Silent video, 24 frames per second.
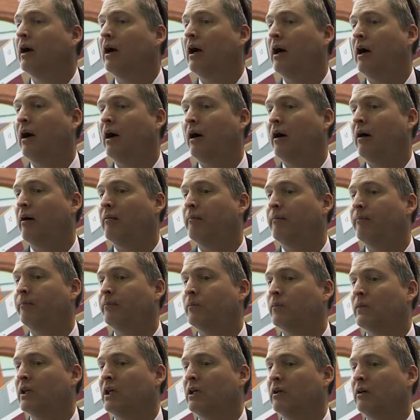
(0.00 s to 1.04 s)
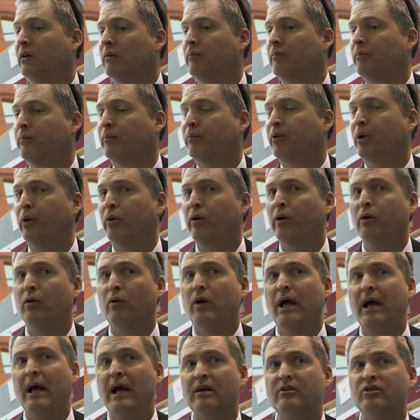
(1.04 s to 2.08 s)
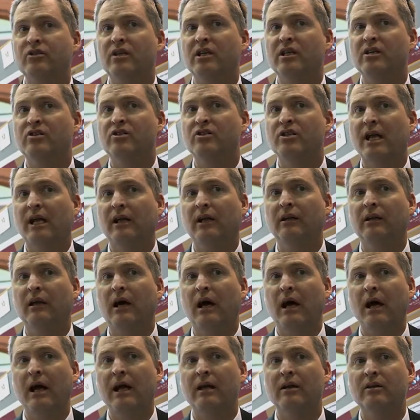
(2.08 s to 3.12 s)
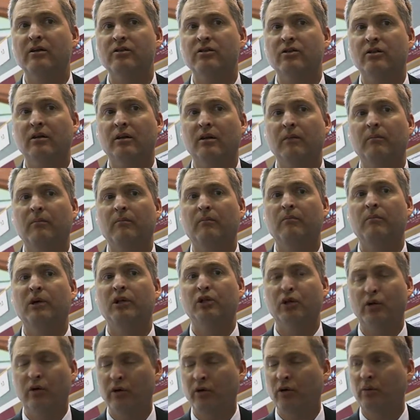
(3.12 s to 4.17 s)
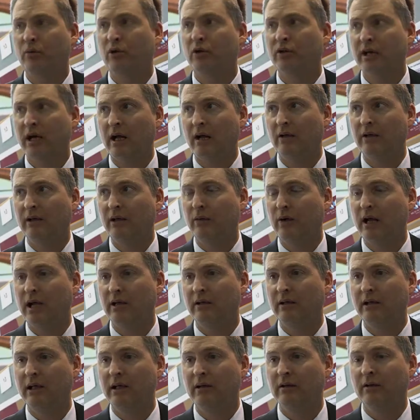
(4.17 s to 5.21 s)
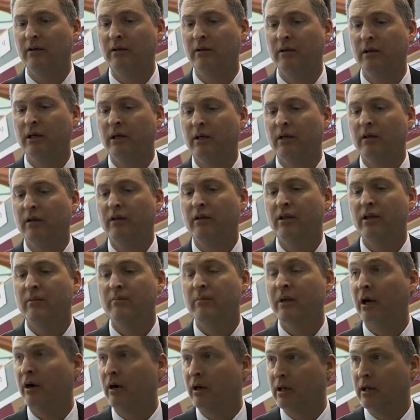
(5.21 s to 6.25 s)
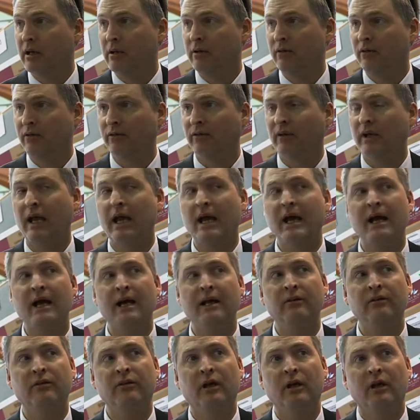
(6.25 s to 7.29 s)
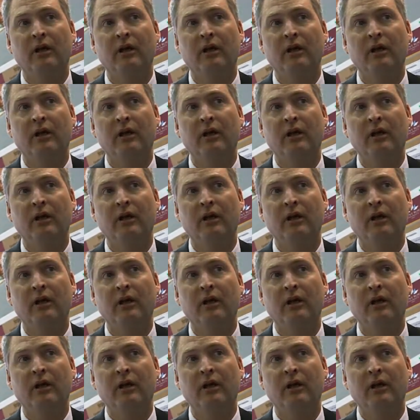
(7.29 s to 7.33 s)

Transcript: Um, Peru has the second highest maternal mortality rate in the Americas, and